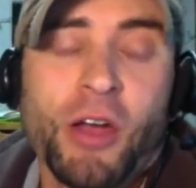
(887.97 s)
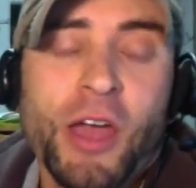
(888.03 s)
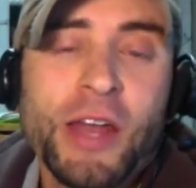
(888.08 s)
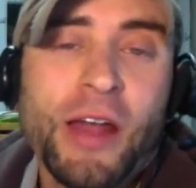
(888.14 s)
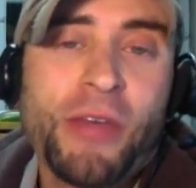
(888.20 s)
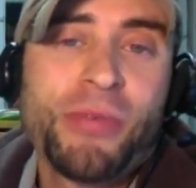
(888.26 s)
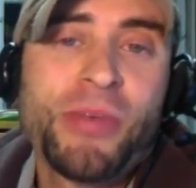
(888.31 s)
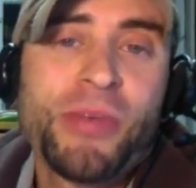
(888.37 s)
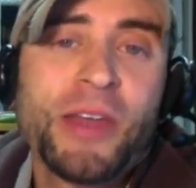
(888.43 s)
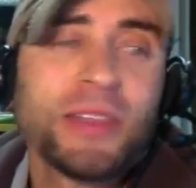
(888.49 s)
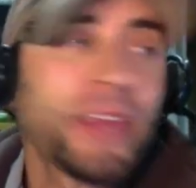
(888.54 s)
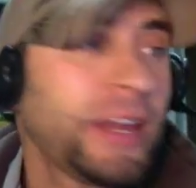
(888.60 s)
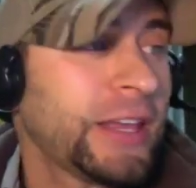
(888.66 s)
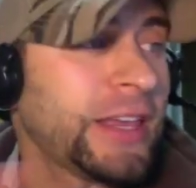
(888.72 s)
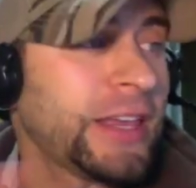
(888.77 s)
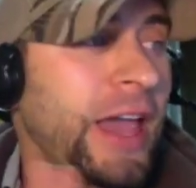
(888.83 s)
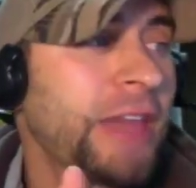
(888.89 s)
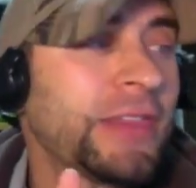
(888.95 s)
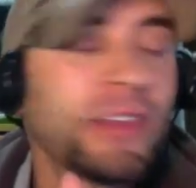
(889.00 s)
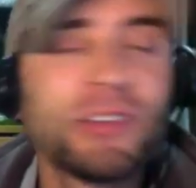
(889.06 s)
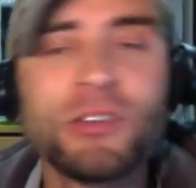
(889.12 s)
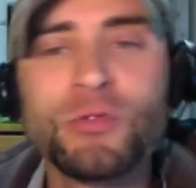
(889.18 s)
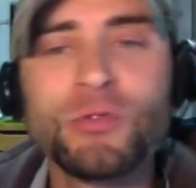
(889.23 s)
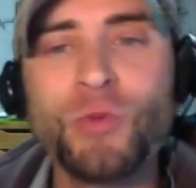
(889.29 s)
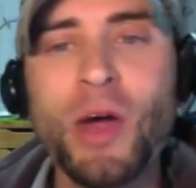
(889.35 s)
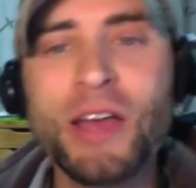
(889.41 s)
And I think that, again, this
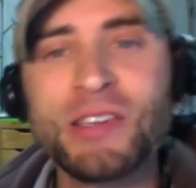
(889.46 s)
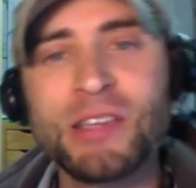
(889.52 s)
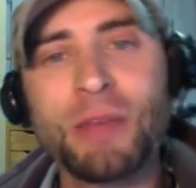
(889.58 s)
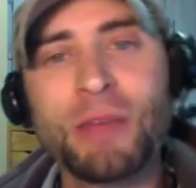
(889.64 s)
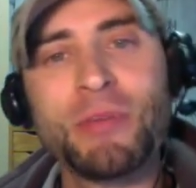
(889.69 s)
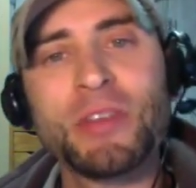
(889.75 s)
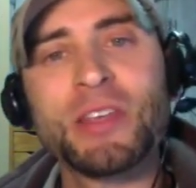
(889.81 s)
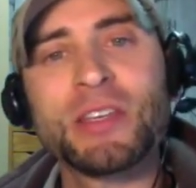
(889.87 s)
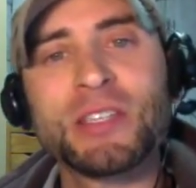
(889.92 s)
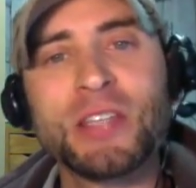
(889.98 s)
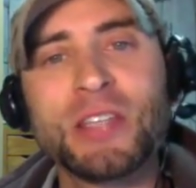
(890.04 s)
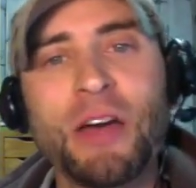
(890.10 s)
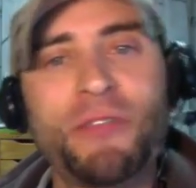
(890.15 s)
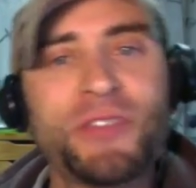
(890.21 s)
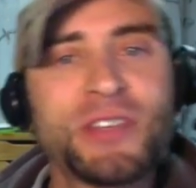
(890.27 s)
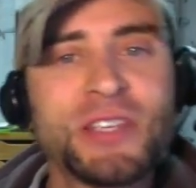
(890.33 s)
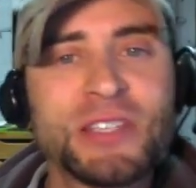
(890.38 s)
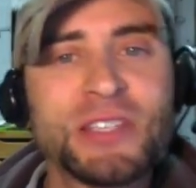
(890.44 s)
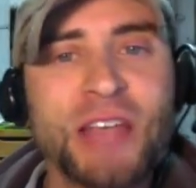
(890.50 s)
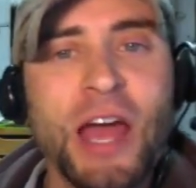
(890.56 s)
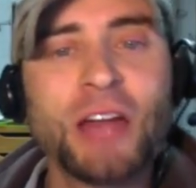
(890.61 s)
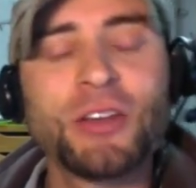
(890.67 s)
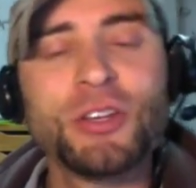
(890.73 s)
is why some of this stuff is designed,